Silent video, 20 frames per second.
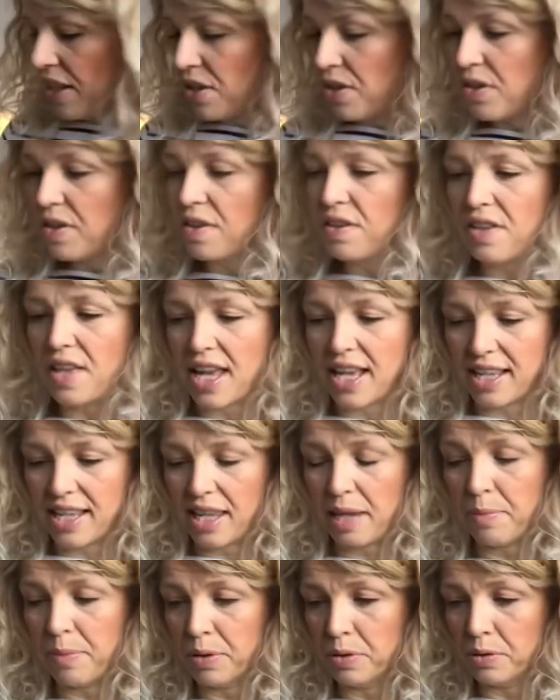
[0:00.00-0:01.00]
the other thing
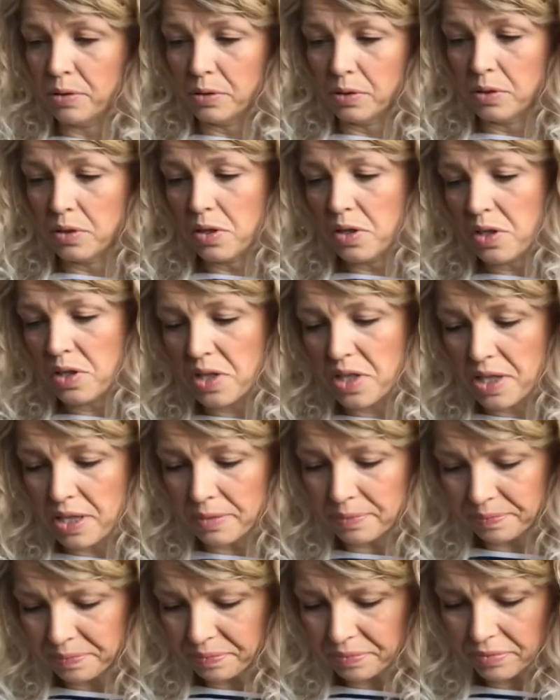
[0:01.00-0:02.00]
he
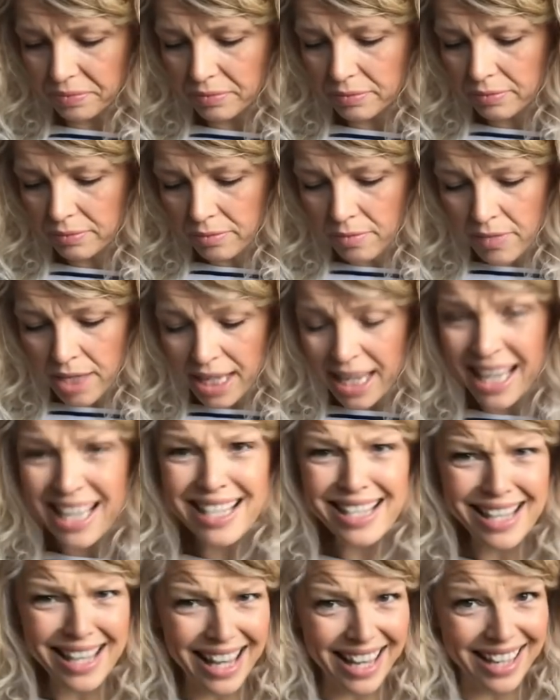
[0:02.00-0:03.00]
bought
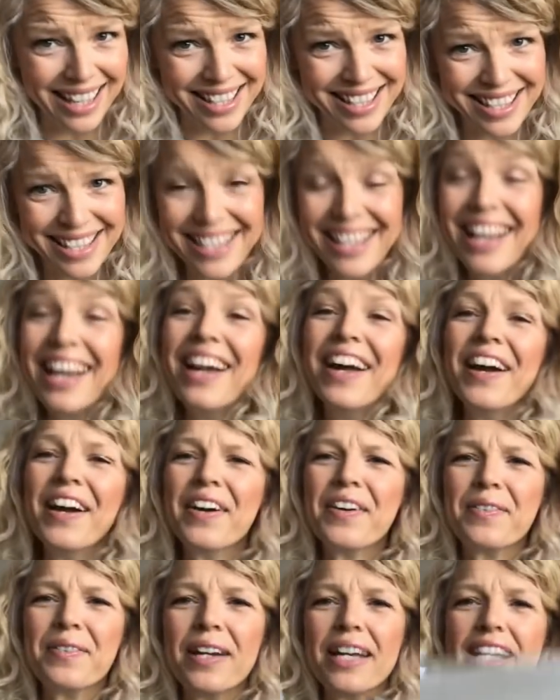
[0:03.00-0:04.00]
is this,
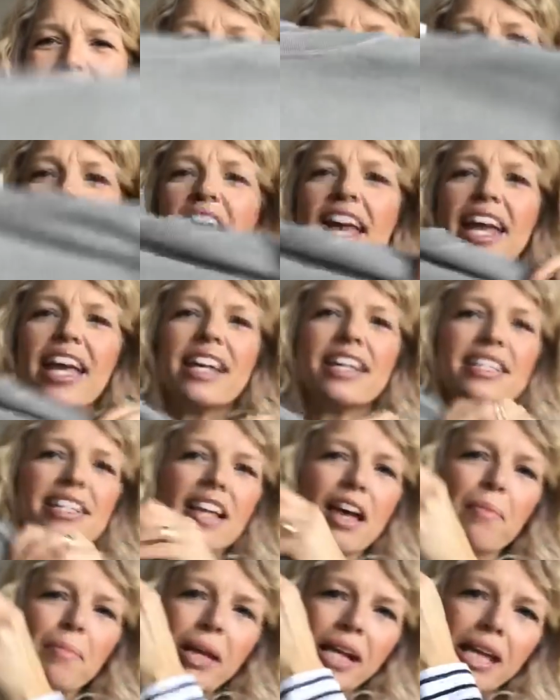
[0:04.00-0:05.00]
which
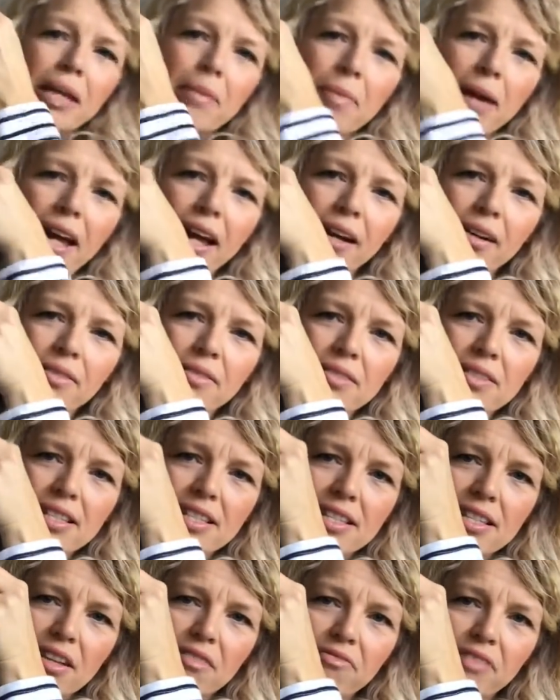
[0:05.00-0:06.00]
is a Mickey
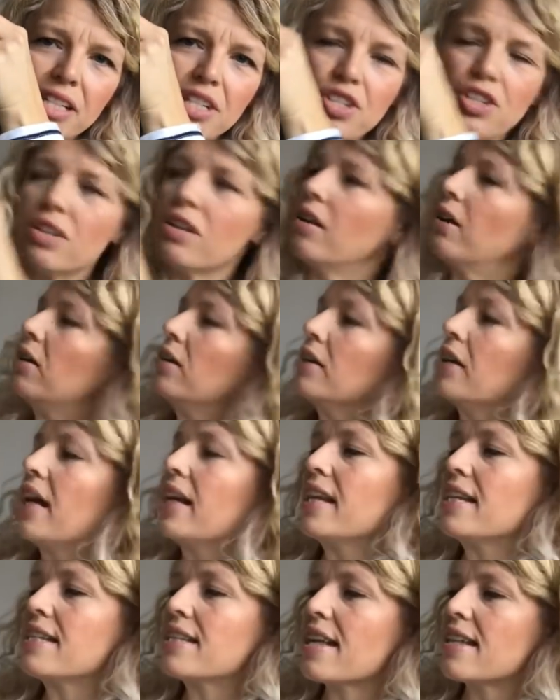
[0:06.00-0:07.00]
Mouse original,
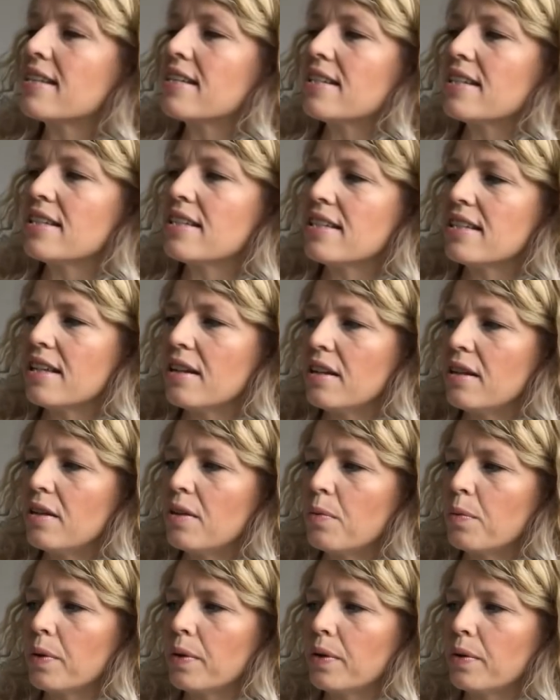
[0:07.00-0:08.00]
and it says Disney,
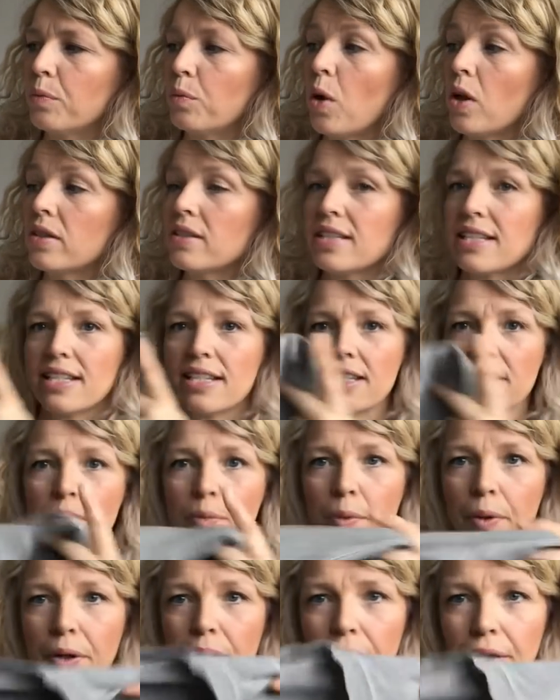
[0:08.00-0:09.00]
Walt Disney
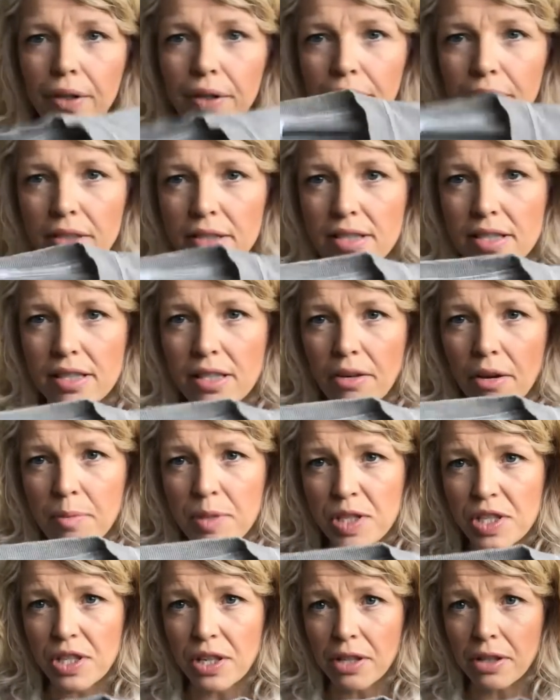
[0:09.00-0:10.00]
World. So I'm
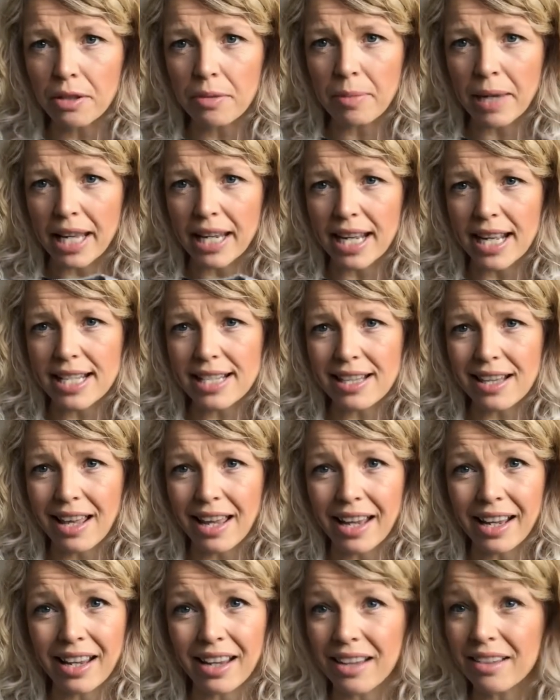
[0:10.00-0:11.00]
assuming it's
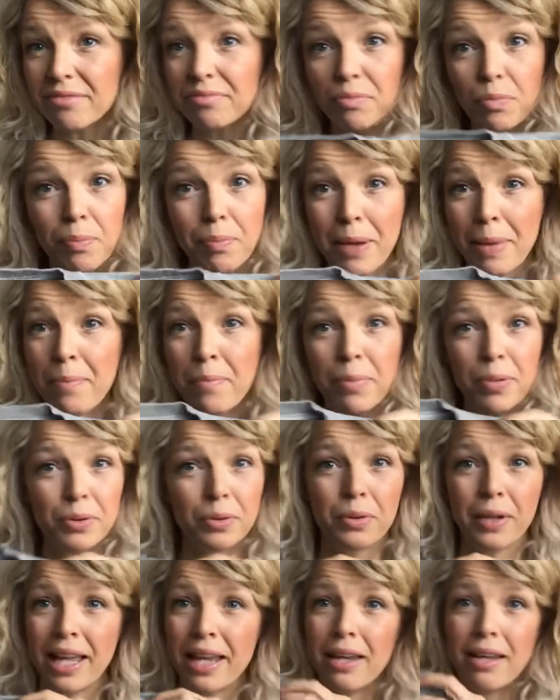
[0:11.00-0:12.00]
like been
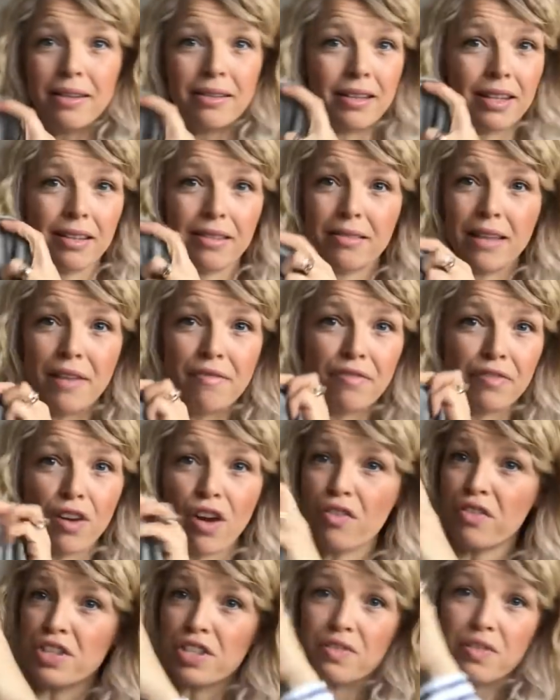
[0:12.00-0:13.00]
bought in
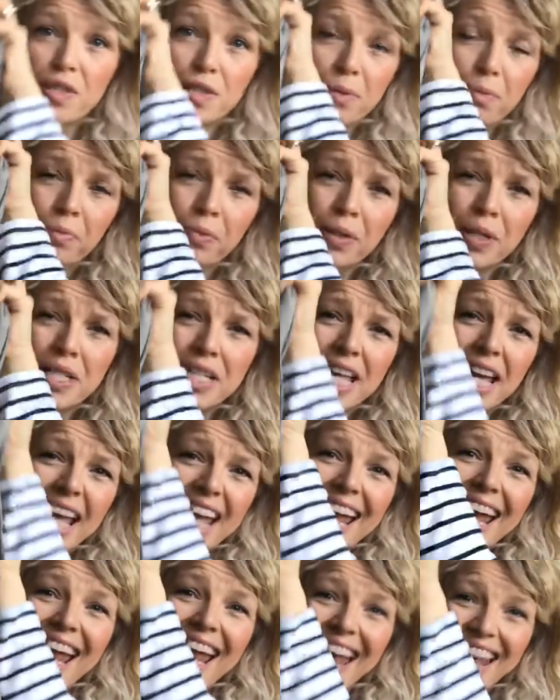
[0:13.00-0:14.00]
Florida at some point.
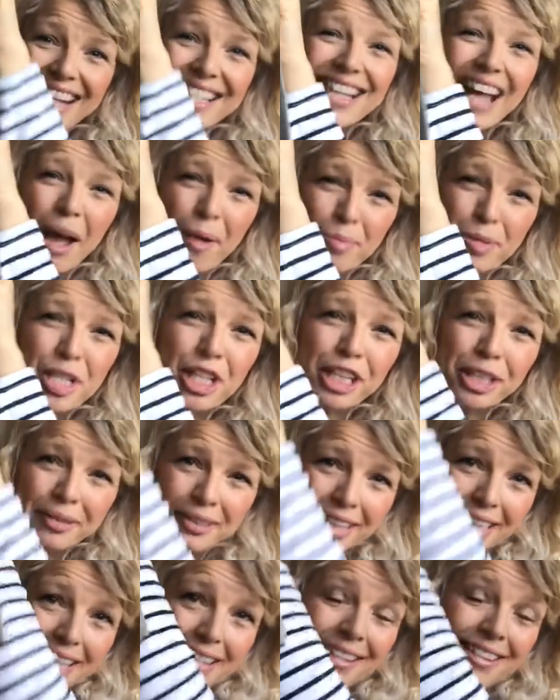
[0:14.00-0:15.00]
It's
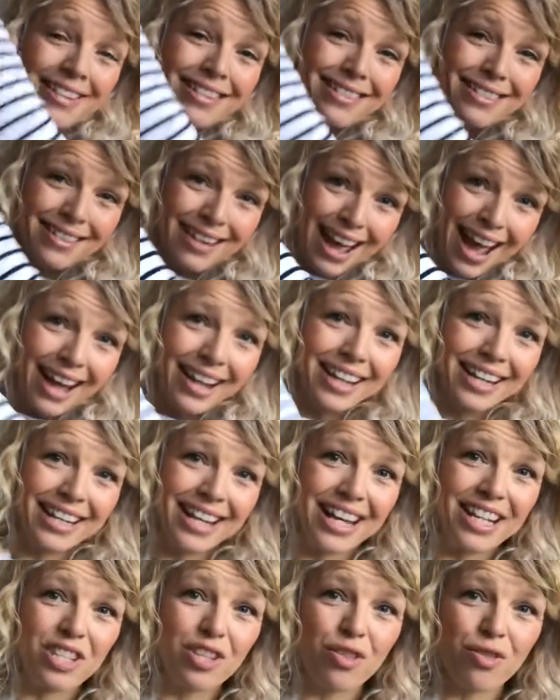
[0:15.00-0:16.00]
absolutely knackered,
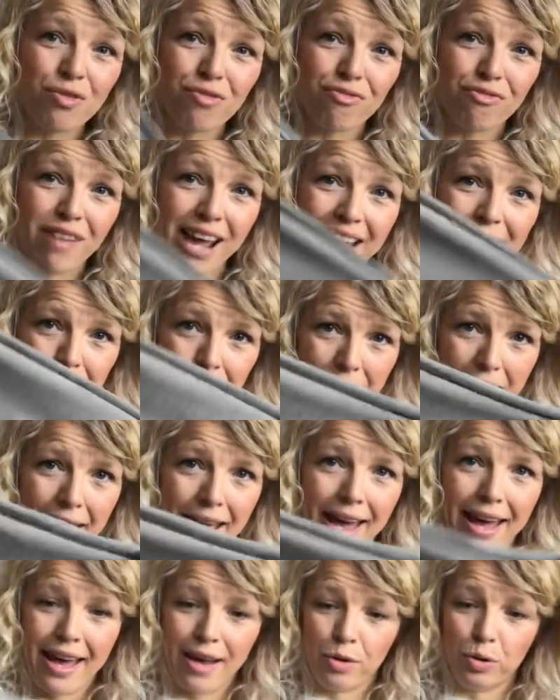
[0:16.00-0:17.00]
it's
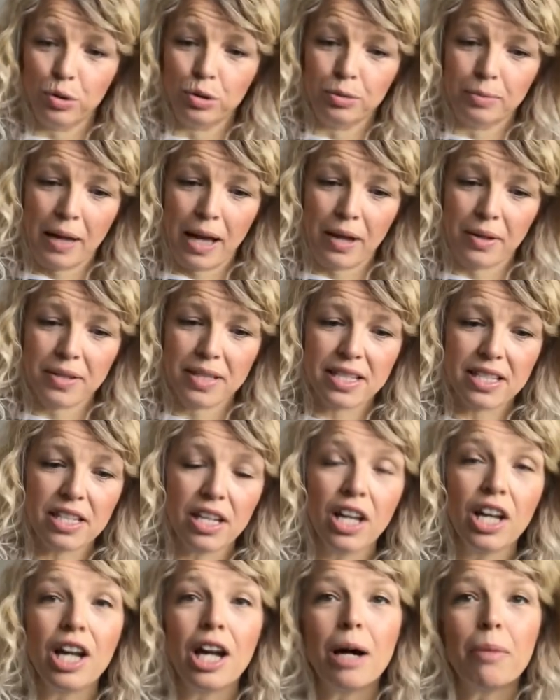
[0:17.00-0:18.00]
threadbare almost.
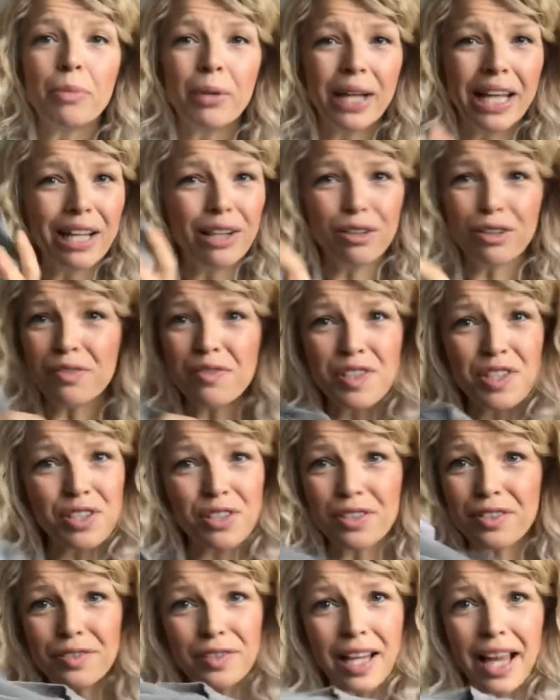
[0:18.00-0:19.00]
But he loves
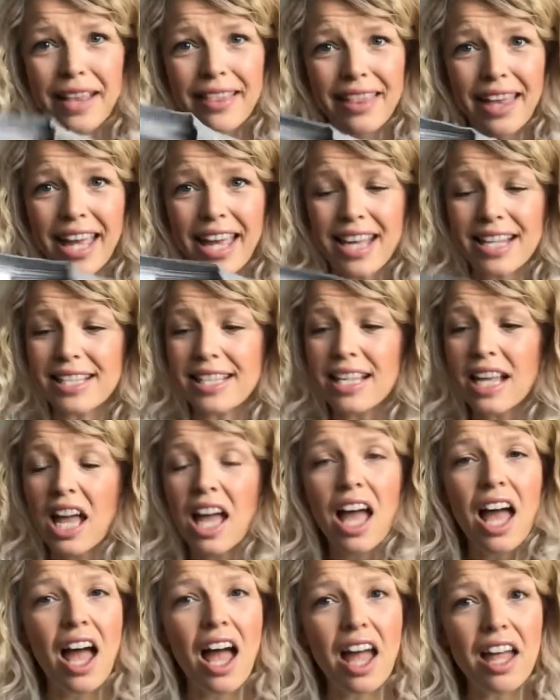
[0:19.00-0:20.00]
stuff like this.
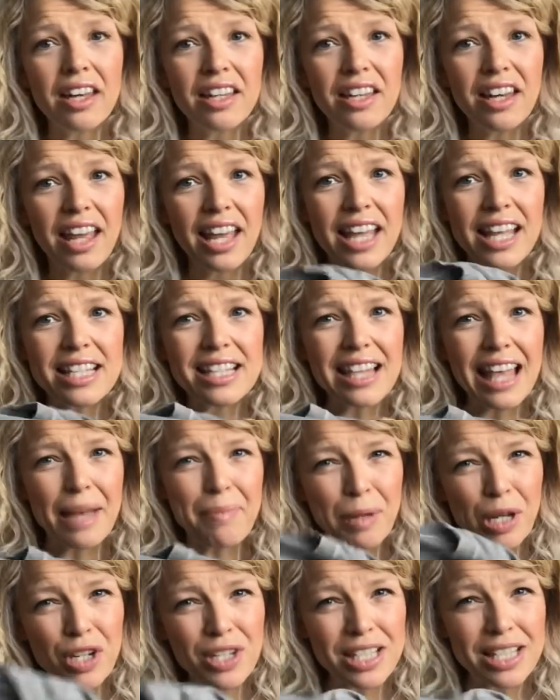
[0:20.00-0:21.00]
And it's
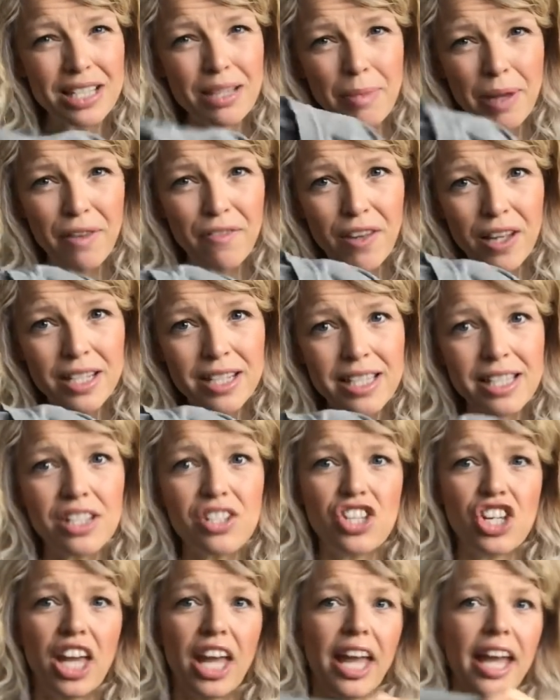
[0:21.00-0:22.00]
like, because it's a bit
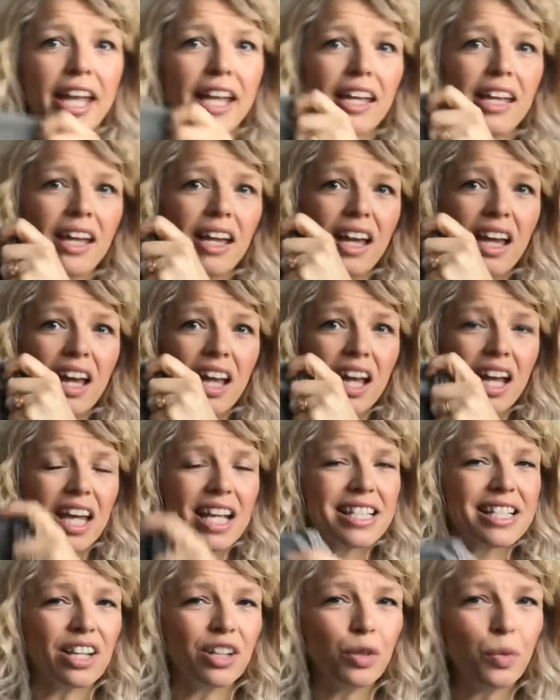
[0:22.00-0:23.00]
vintagey,
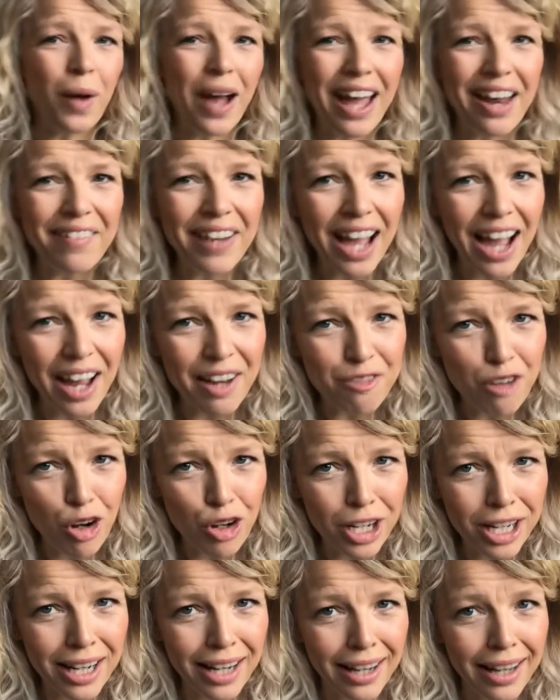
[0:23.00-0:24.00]
he's gonna wear it
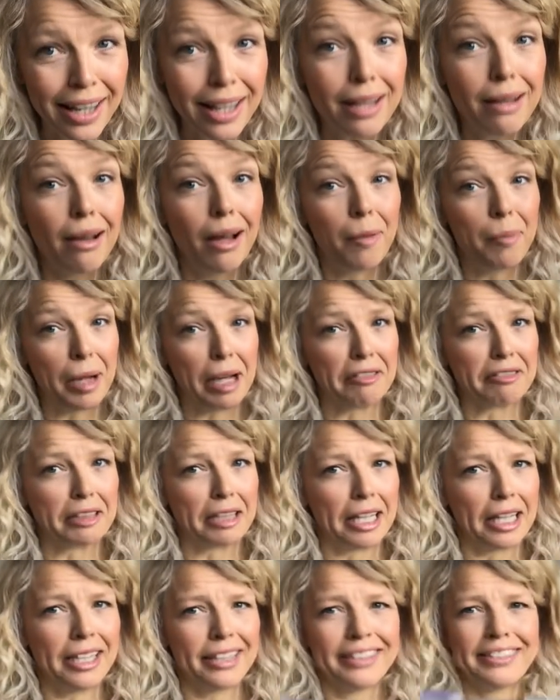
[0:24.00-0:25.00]
ironically,
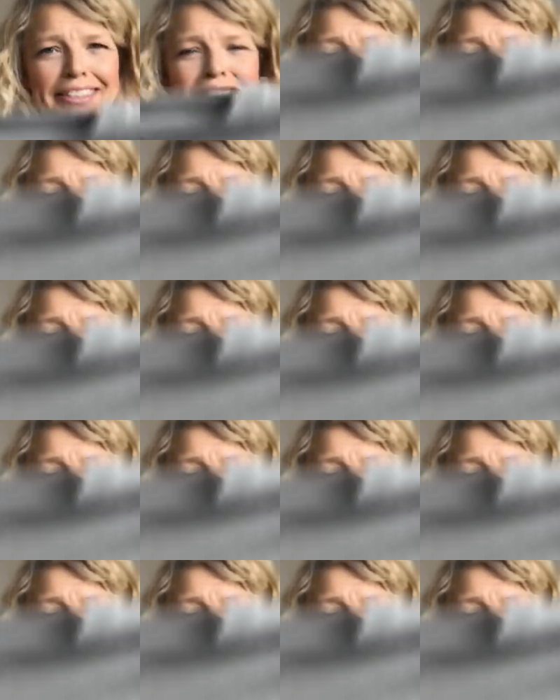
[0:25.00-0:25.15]
apparently.